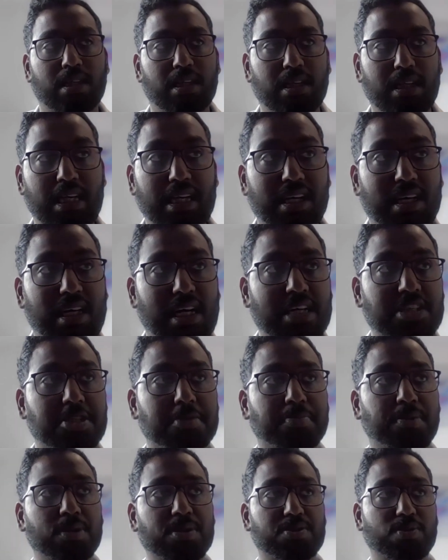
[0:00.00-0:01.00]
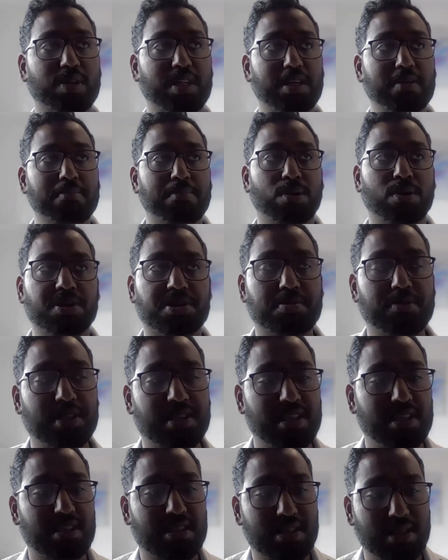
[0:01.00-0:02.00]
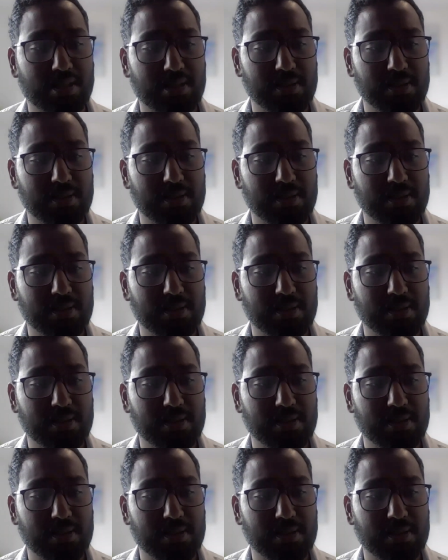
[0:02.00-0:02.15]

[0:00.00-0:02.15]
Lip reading: Yeah, I suppose within Portsmouth, it's